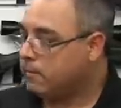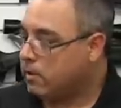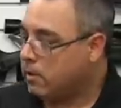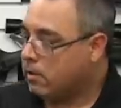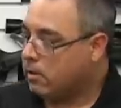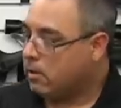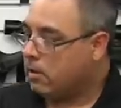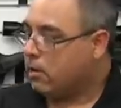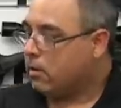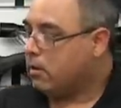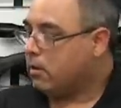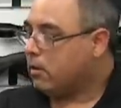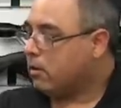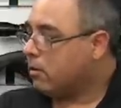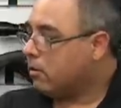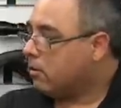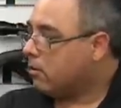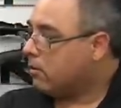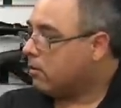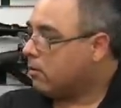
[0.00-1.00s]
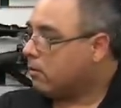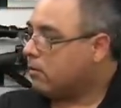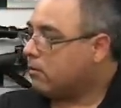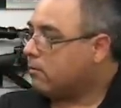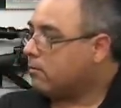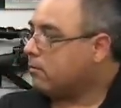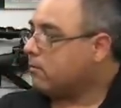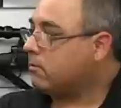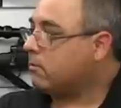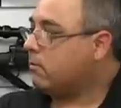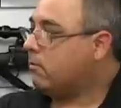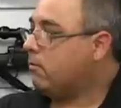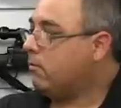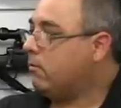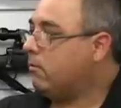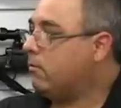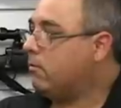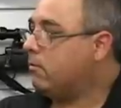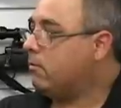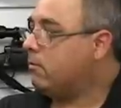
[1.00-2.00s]

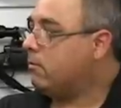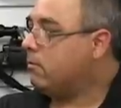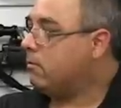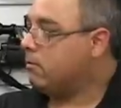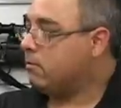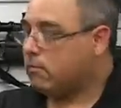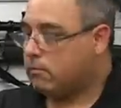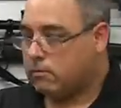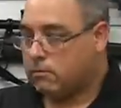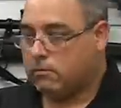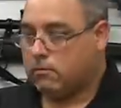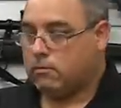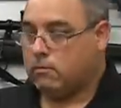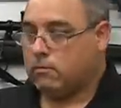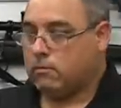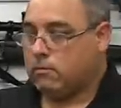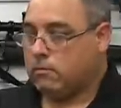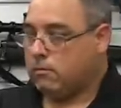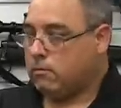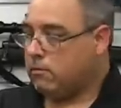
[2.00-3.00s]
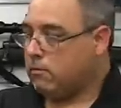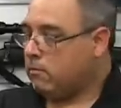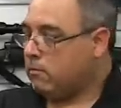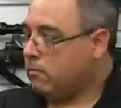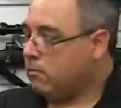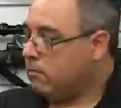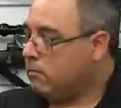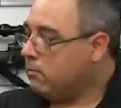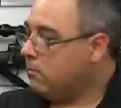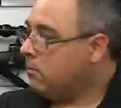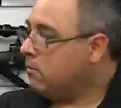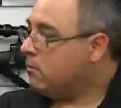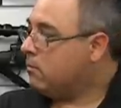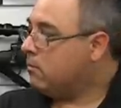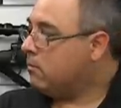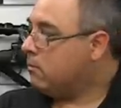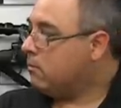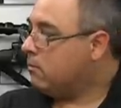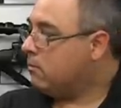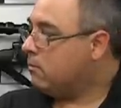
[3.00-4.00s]

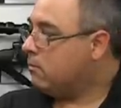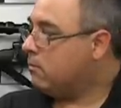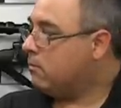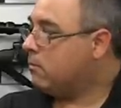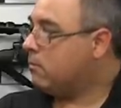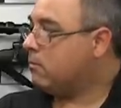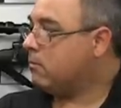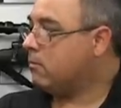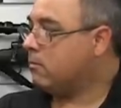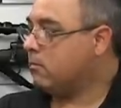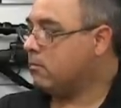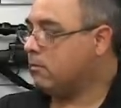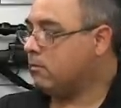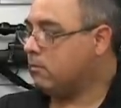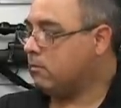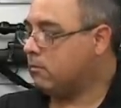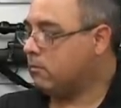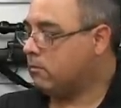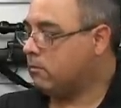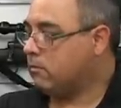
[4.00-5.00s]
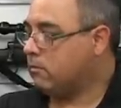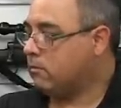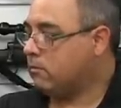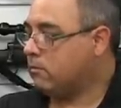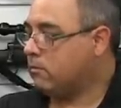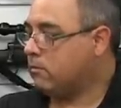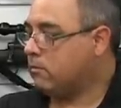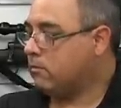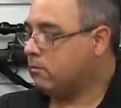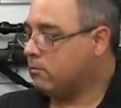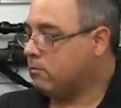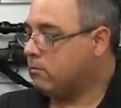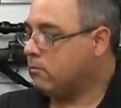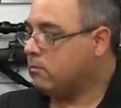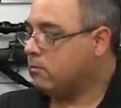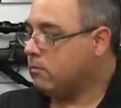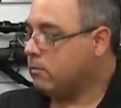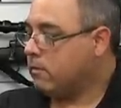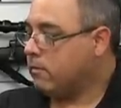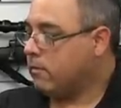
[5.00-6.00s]

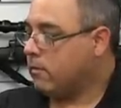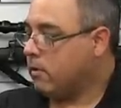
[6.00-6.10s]
(silent)